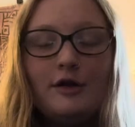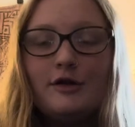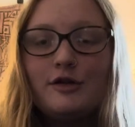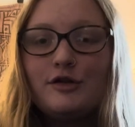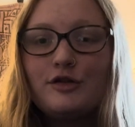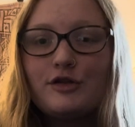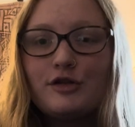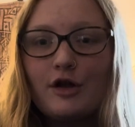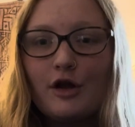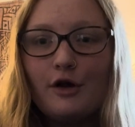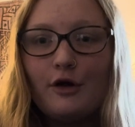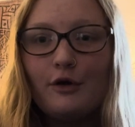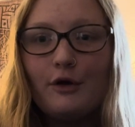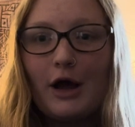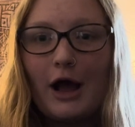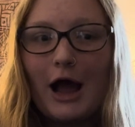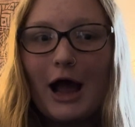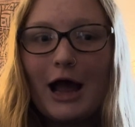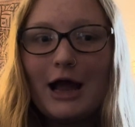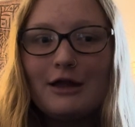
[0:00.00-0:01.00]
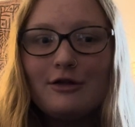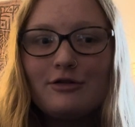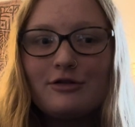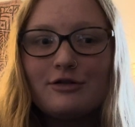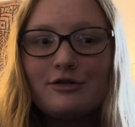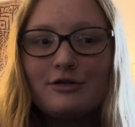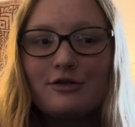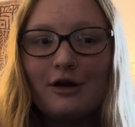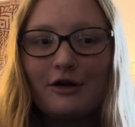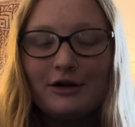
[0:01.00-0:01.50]
So I
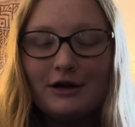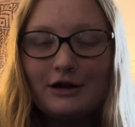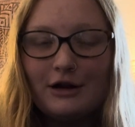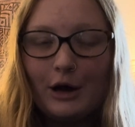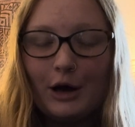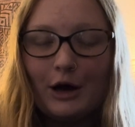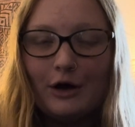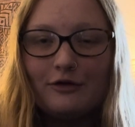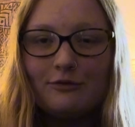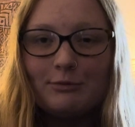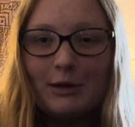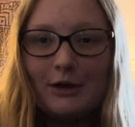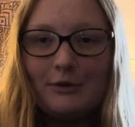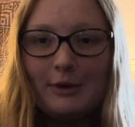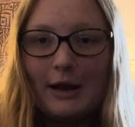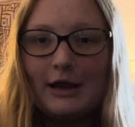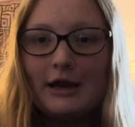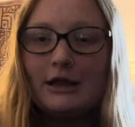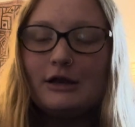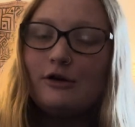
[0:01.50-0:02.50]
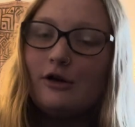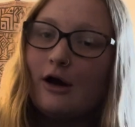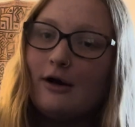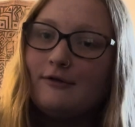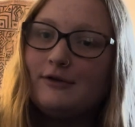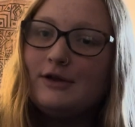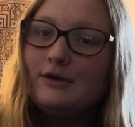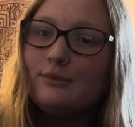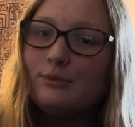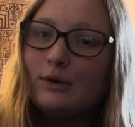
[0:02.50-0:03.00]
started off by riding
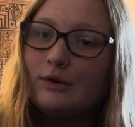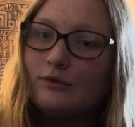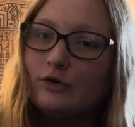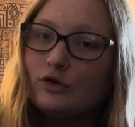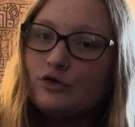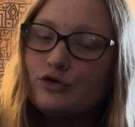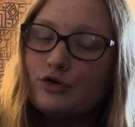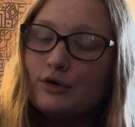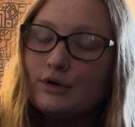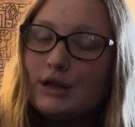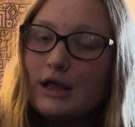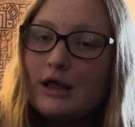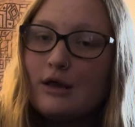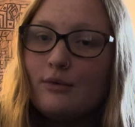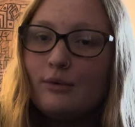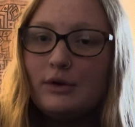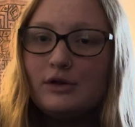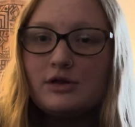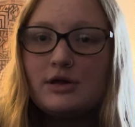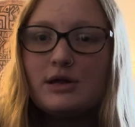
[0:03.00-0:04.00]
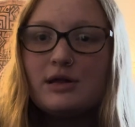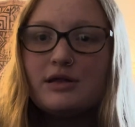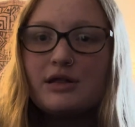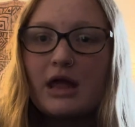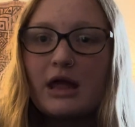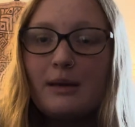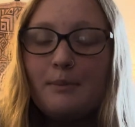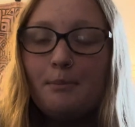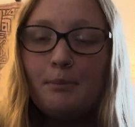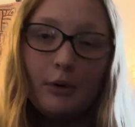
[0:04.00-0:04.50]
Navi River Journey, which is
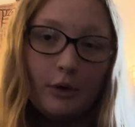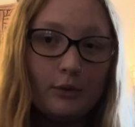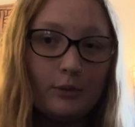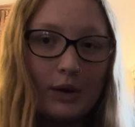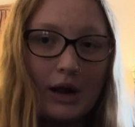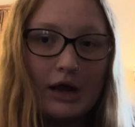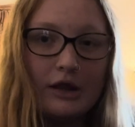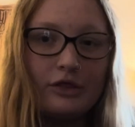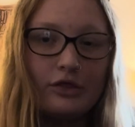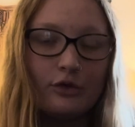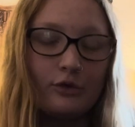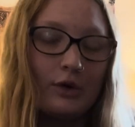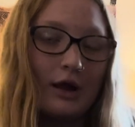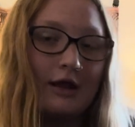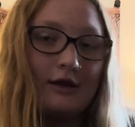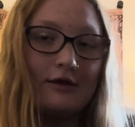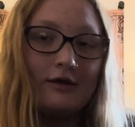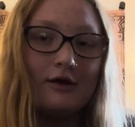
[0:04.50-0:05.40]
a boat ride through a